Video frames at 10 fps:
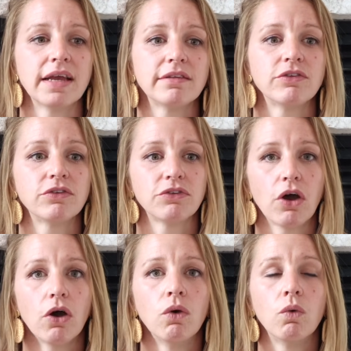it's
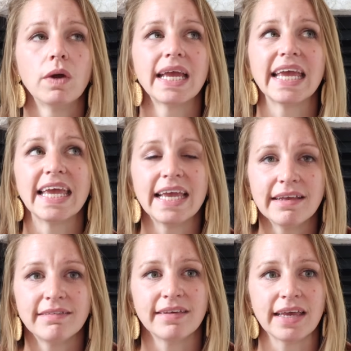so
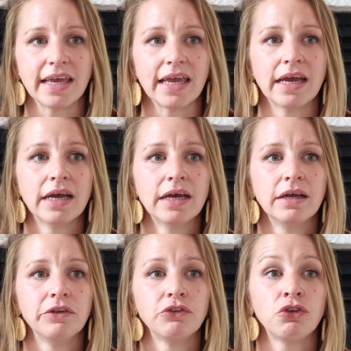easy
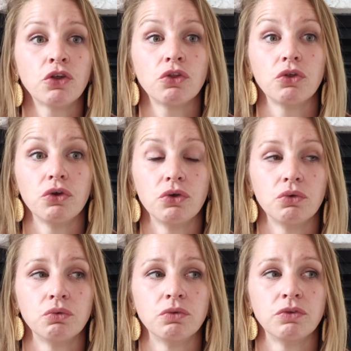to
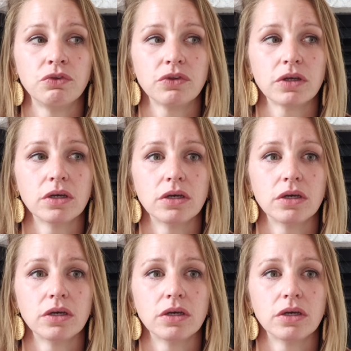lose